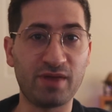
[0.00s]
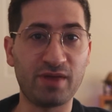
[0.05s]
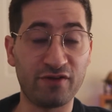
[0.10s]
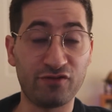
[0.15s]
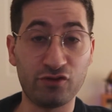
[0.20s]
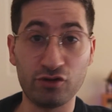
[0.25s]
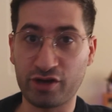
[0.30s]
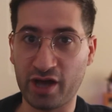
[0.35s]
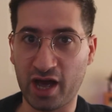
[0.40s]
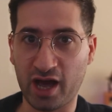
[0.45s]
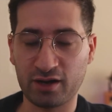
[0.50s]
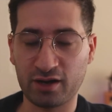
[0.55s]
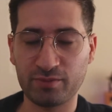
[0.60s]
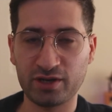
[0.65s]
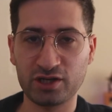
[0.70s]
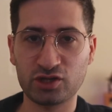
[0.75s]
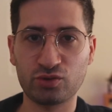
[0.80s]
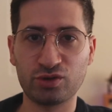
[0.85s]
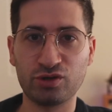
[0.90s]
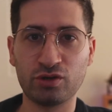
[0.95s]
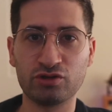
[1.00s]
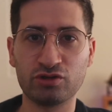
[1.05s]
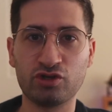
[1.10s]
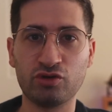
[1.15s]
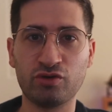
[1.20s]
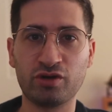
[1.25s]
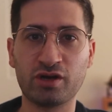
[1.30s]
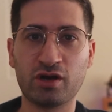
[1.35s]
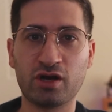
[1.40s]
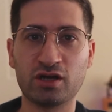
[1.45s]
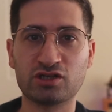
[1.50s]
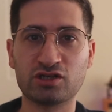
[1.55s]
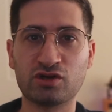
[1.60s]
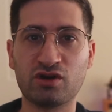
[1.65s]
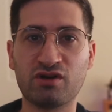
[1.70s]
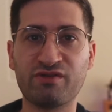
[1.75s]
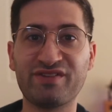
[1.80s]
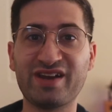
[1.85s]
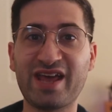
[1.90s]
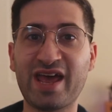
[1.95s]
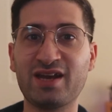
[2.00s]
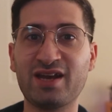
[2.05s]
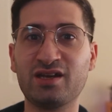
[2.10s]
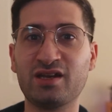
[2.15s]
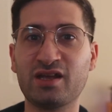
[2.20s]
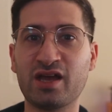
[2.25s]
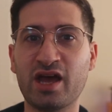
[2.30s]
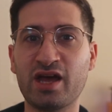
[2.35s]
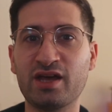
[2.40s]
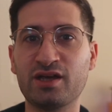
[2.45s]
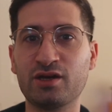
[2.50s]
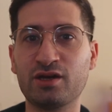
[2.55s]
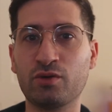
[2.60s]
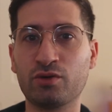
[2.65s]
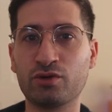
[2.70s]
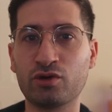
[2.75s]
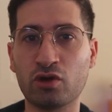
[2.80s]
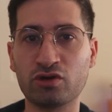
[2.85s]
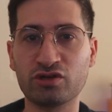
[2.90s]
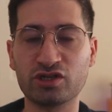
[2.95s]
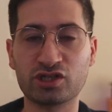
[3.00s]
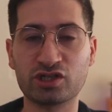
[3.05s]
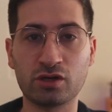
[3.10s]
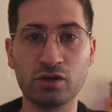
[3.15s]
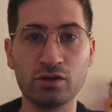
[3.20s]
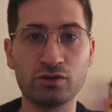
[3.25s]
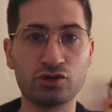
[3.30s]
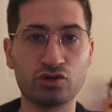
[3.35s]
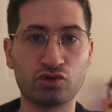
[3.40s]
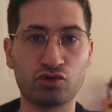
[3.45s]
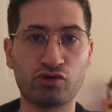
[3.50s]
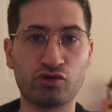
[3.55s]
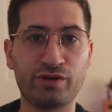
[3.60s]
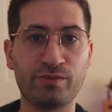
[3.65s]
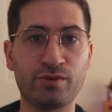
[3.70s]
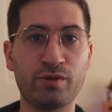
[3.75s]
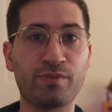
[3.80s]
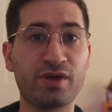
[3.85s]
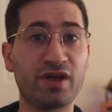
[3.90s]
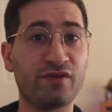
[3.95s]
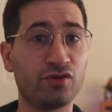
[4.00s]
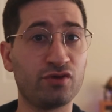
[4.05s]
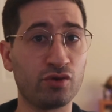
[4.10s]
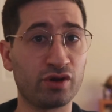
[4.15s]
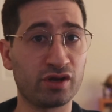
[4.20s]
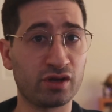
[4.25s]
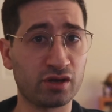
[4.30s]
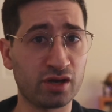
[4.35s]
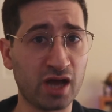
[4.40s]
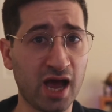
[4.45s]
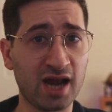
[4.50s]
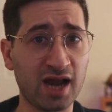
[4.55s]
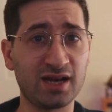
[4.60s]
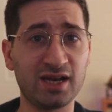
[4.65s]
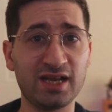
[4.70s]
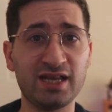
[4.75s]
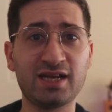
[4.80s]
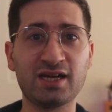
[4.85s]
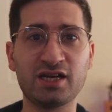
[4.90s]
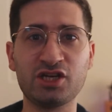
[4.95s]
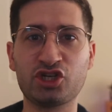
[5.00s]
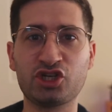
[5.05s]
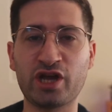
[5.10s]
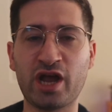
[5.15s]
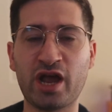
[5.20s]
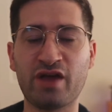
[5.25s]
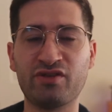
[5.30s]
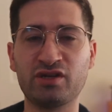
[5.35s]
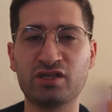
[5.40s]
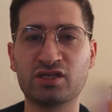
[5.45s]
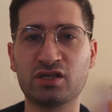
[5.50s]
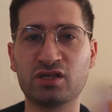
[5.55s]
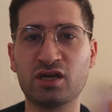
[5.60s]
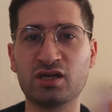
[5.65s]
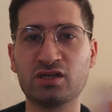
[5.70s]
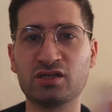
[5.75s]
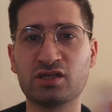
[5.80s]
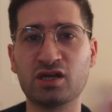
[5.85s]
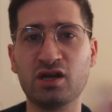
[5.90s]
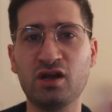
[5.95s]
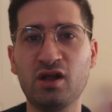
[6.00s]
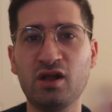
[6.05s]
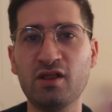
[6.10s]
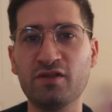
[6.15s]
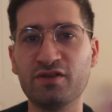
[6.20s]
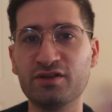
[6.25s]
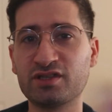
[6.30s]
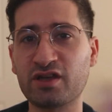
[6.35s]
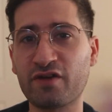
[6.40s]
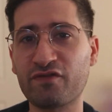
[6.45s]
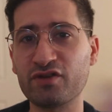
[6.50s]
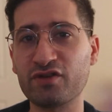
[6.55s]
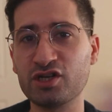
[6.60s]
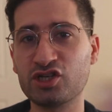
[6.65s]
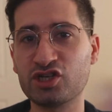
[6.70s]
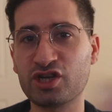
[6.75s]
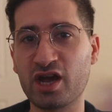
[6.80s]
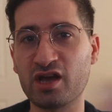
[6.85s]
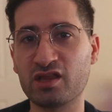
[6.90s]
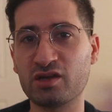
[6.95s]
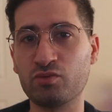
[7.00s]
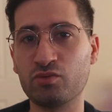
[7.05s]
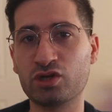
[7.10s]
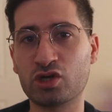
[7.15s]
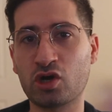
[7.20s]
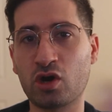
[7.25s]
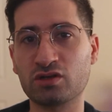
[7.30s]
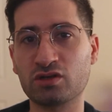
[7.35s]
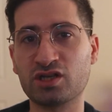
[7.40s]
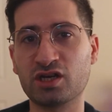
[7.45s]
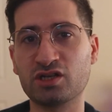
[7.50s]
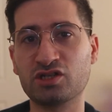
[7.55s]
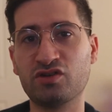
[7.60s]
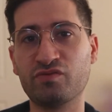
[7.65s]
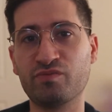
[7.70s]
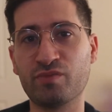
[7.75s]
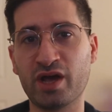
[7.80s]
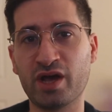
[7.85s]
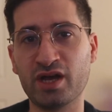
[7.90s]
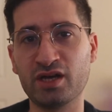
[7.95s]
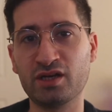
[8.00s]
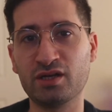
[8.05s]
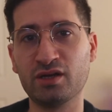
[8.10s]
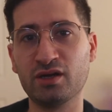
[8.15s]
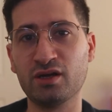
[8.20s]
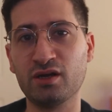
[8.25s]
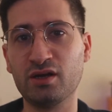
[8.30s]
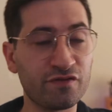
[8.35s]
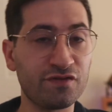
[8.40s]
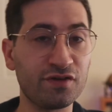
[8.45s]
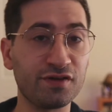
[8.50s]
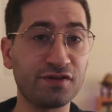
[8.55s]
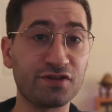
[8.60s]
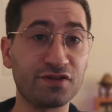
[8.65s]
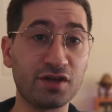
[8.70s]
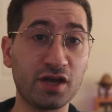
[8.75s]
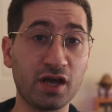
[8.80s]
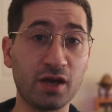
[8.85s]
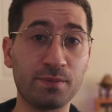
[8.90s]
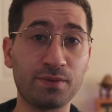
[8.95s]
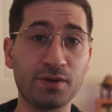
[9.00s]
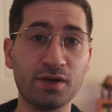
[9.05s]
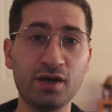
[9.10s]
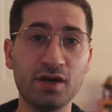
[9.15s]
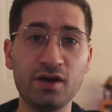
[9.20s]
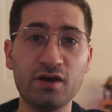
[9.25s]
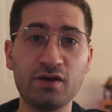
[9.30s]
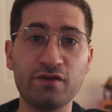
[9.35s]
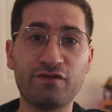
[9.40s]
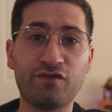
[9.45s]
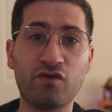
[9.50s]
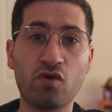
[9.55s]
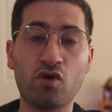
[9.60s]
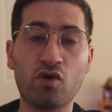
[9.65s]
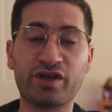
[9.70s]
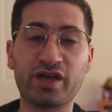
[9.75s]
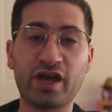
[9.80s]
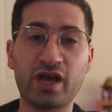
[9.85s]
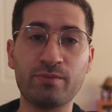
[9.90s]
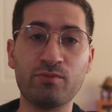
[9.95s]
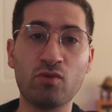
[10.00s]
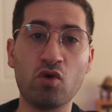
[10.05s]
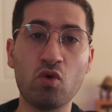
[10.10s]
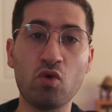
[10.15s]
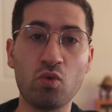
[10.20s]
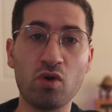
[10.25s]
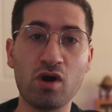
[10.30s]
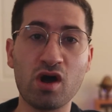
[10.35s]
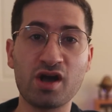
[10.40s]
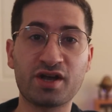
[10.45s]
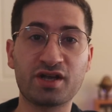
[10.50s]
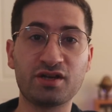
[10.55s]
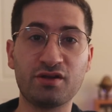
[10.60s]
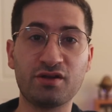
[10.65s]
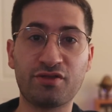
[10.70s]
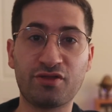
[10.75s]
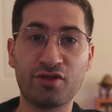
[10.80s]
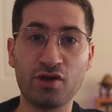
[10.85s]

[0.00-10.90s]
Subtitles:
If you can, make sure you're not doing it outside of an NDA, a non-disclosure agreement. But if you can legally share these things, then definitely share them with the contacts you've made. The fifth tip for getting more work in your